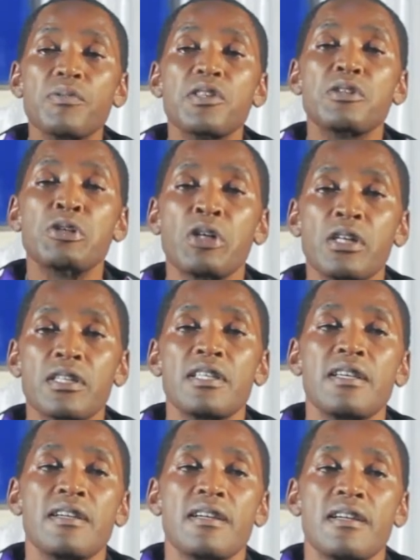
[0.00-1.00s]
with
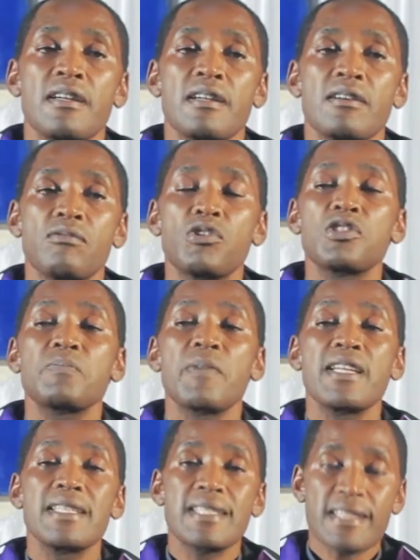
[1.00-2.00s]
God was
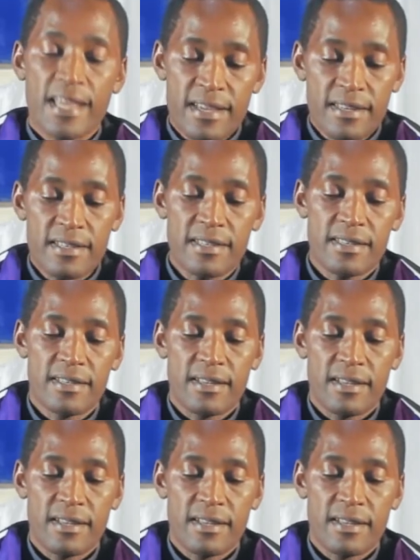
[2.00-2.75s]
maintained